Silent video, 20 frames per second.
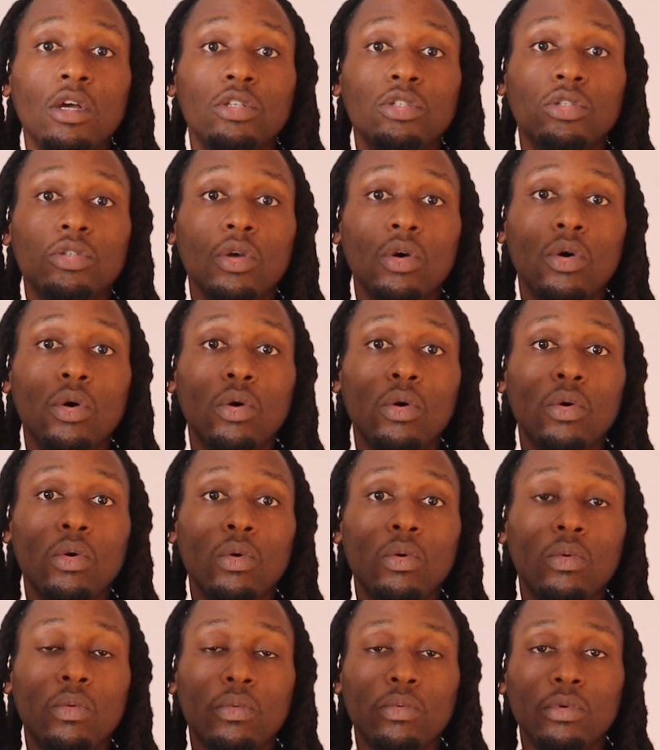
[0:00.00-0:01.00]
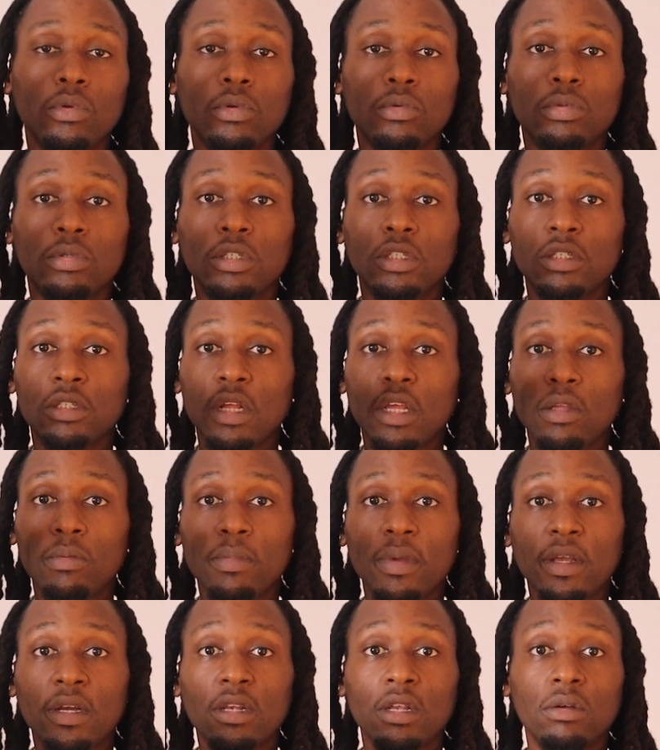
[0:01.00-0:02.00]
So you'll see that you
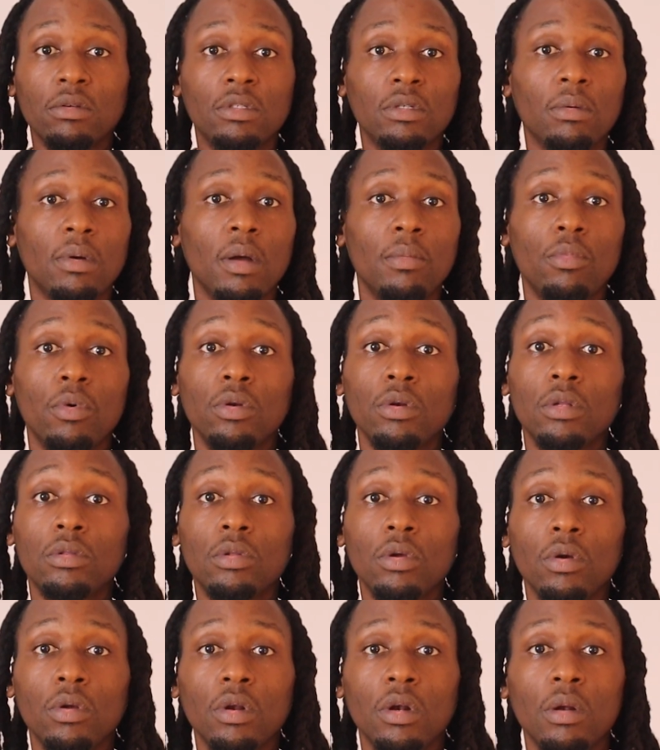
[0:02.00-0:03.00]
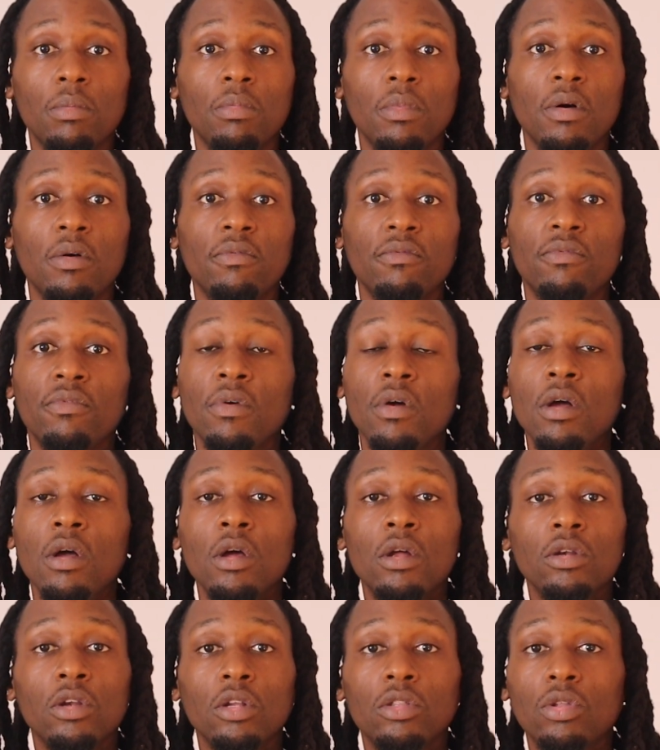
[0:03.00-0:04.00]
may click with somebody born the 3rd of the month,
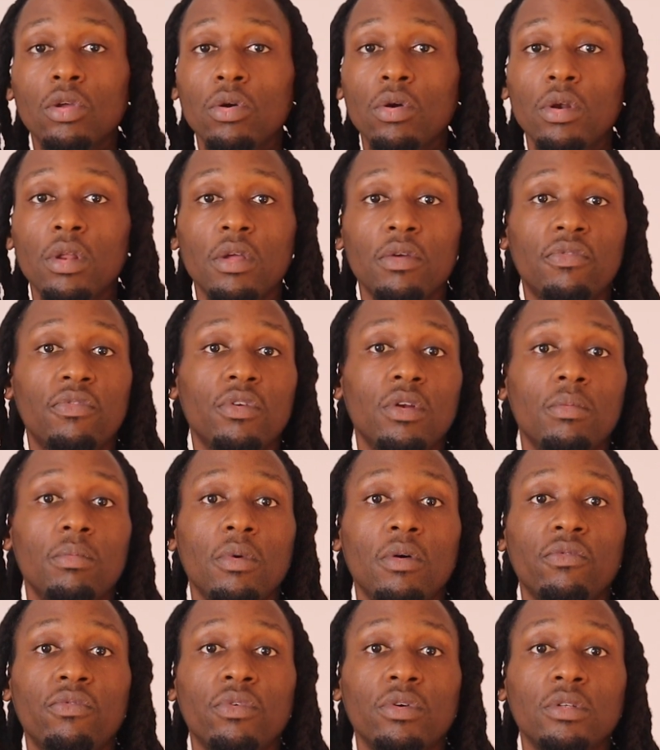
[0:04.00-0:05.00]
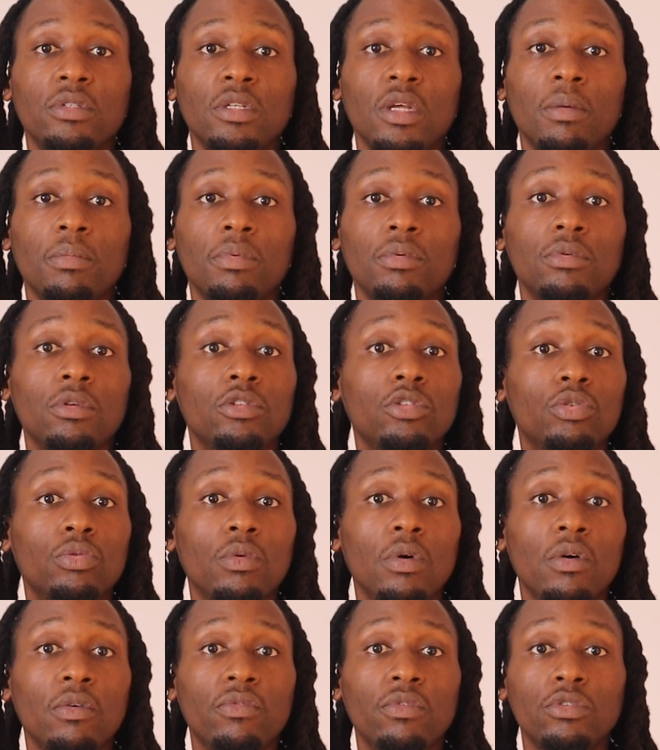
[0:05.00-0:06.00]
the 30th of the month, for example, the
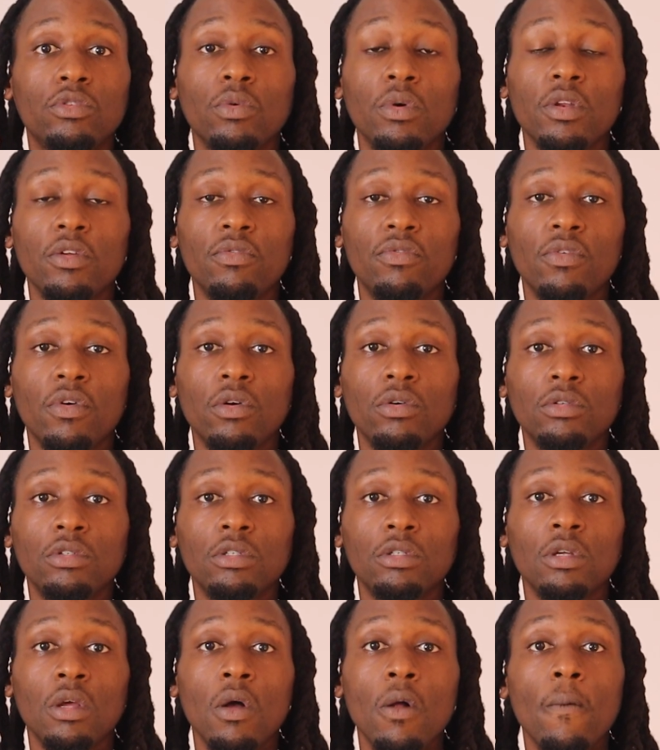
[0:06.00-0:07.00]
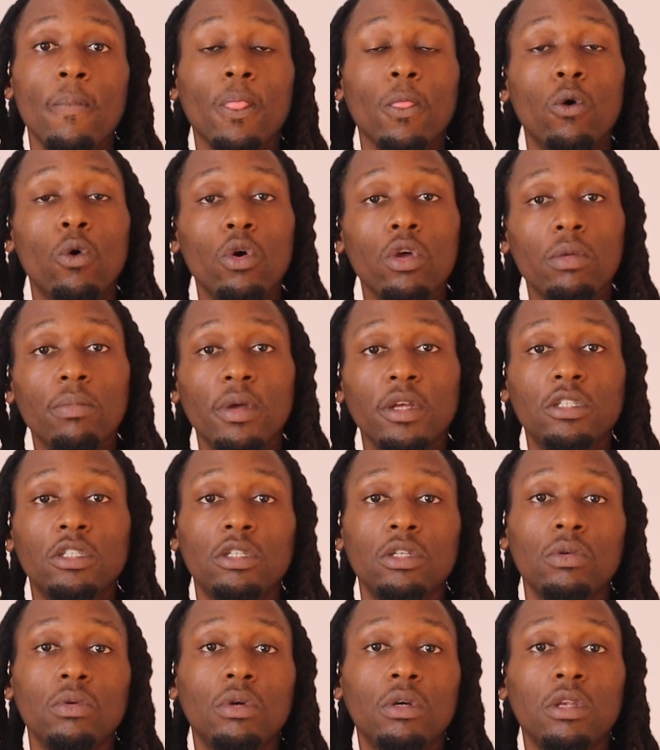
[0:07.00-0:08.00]
12th or 21st. Or you may
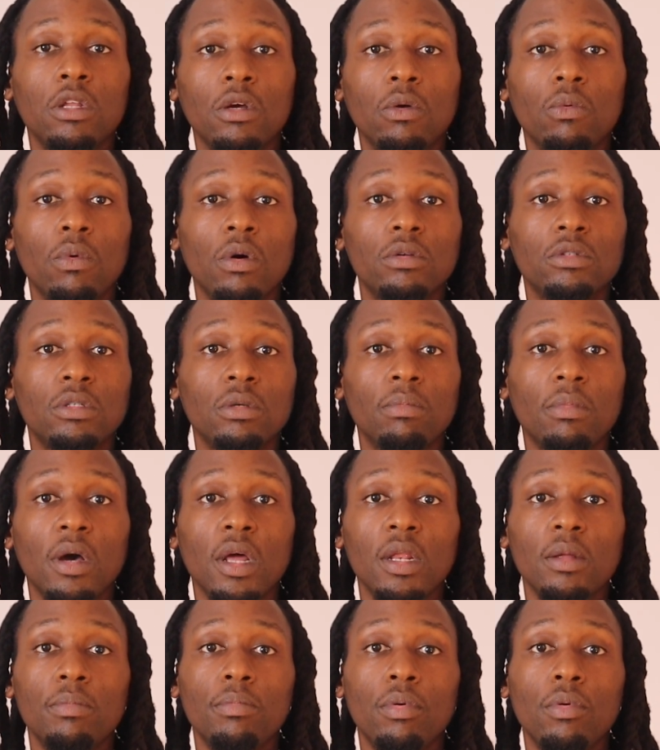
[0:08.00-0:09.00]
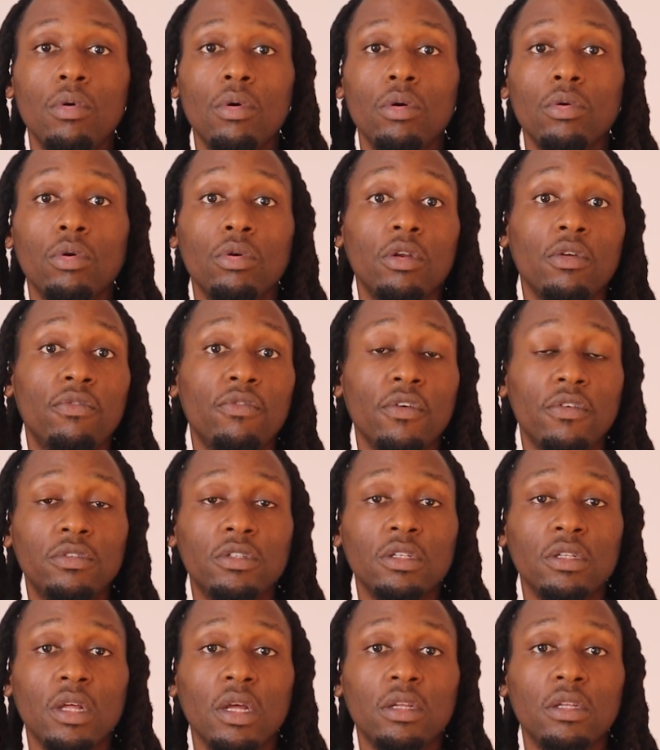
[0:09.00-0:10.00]
see you click well somebody born on the
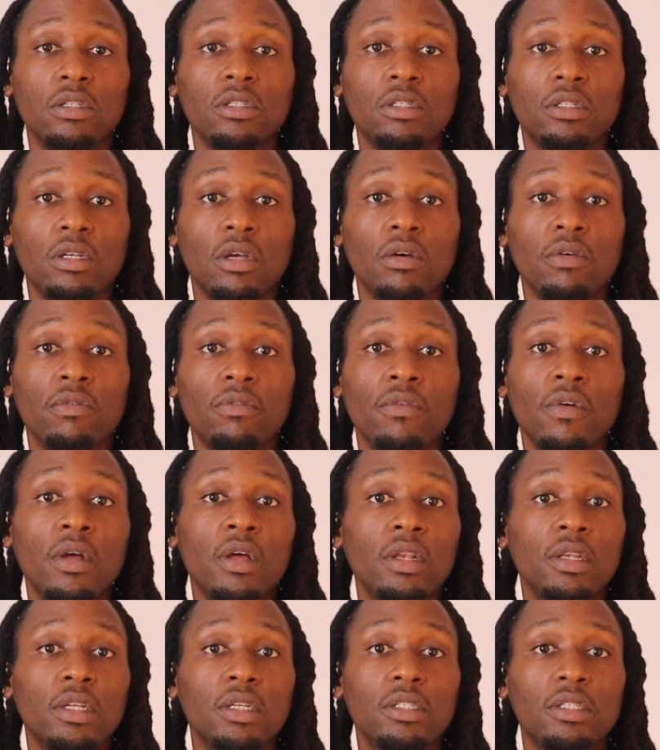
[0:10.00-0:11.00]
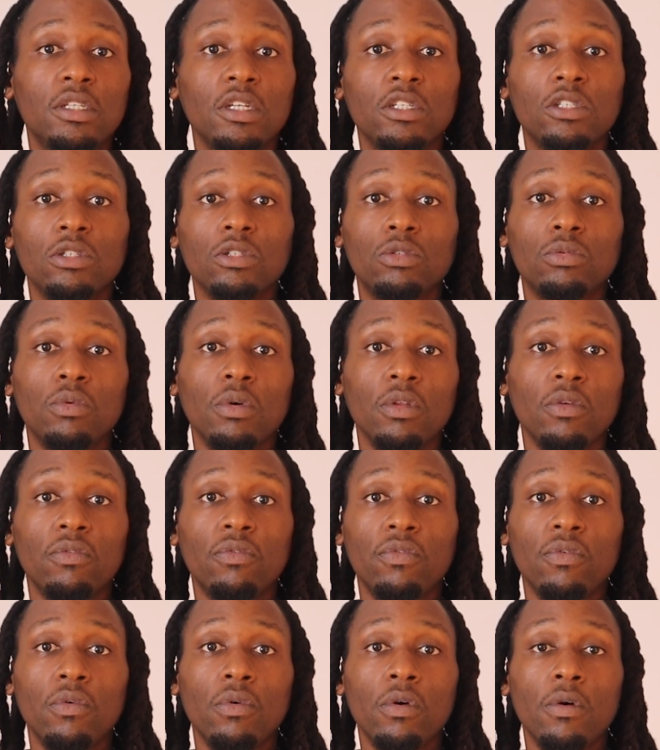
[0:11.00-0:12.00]
15th like yourself, the 6th or
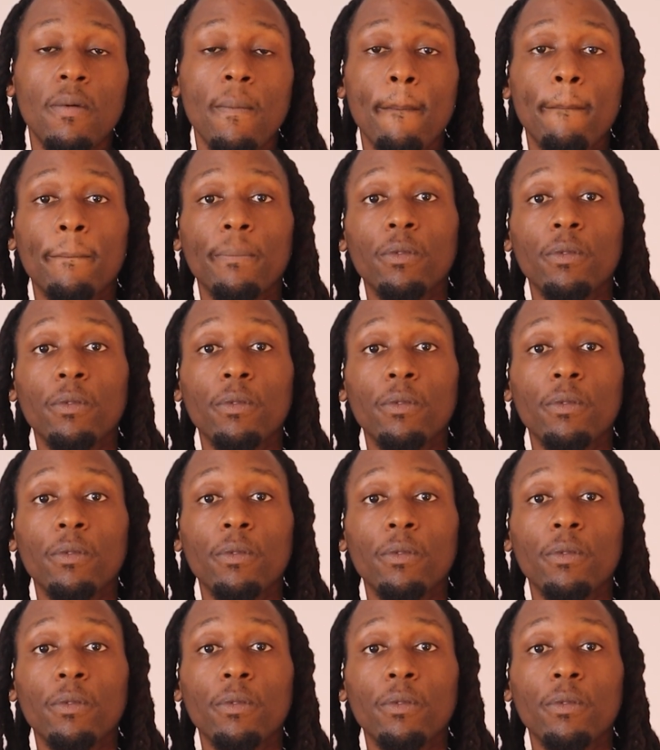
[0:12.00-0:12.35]
24th.